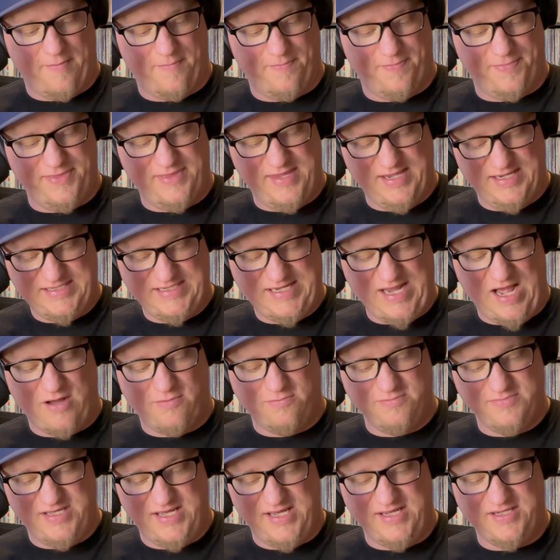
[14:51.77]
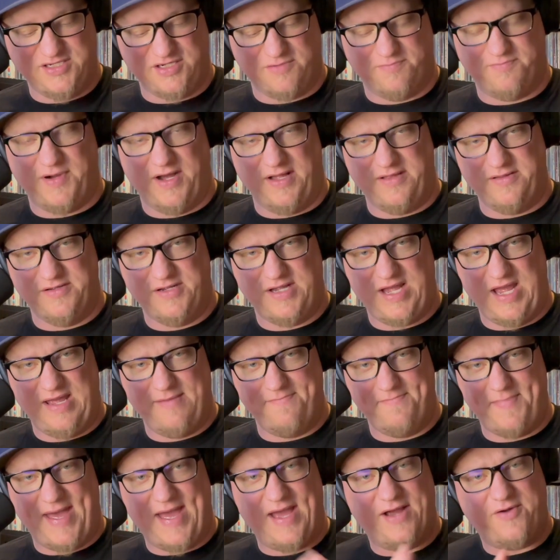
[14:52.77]
This album, Geezer Butler
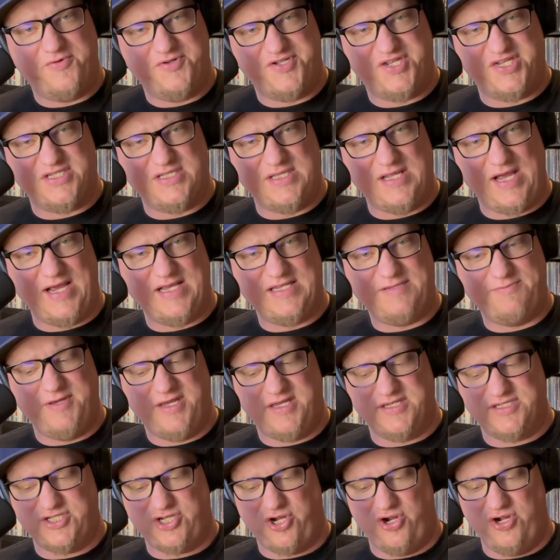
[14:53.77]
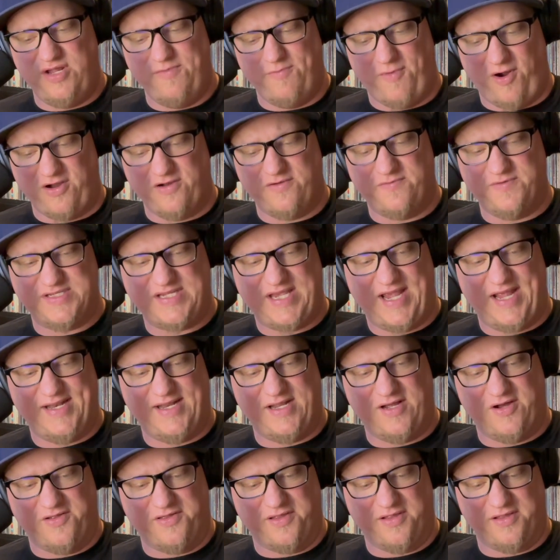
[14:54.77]
came back, which is nice because Tony Martin was
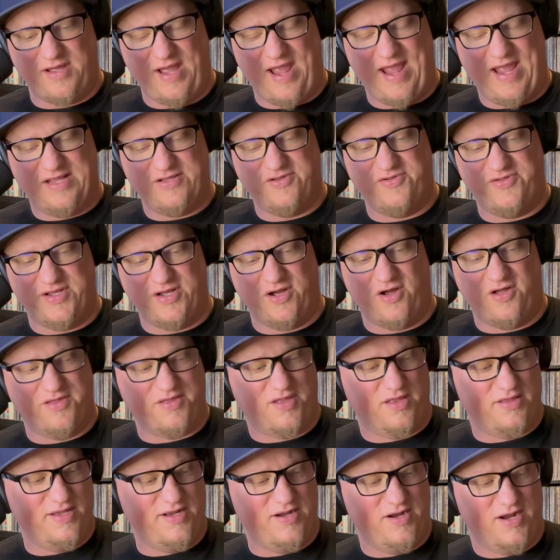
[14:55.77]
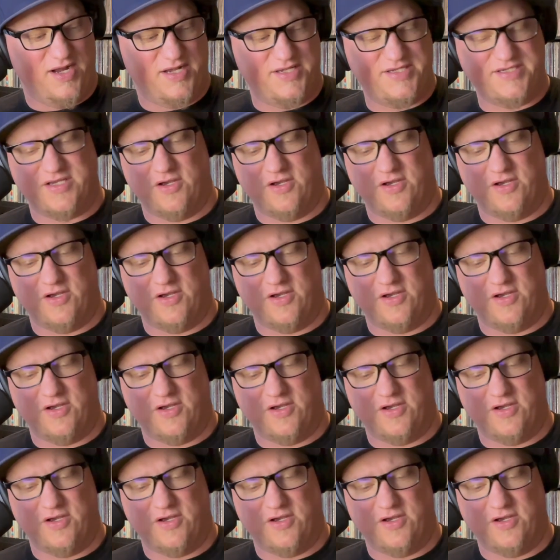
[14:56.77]
handling all the lyrics.